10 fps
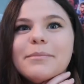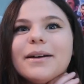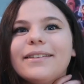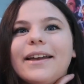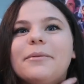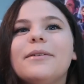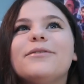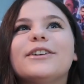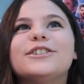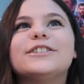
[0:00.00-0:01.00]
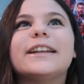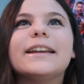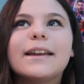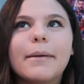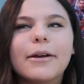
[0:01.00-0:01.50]
But like when Victor
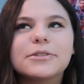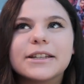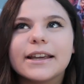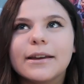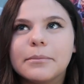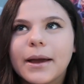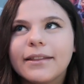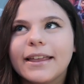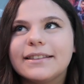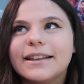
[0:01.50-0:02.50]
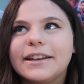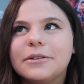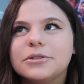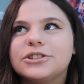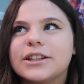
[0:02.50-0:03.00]
did come out to him, I liked that he
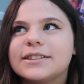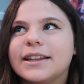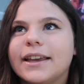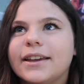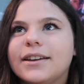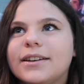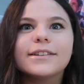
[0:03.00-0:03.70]
was just like,